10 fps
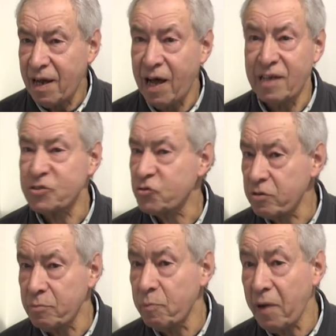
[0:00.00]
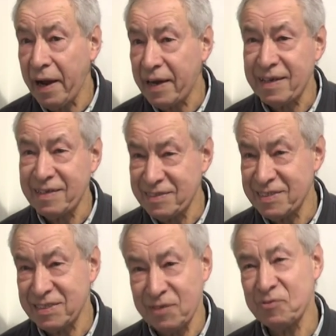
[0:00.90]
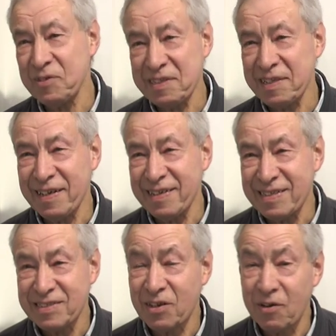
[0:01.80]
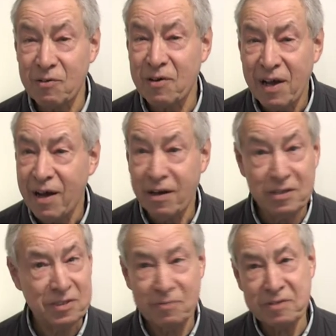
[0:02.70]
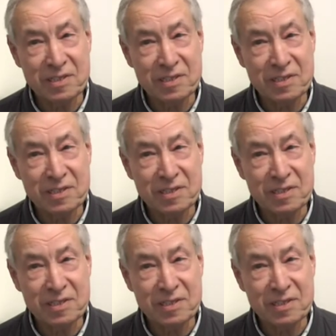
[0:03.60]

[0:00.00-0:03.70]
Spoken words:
answering them back and stuff like that. So I said,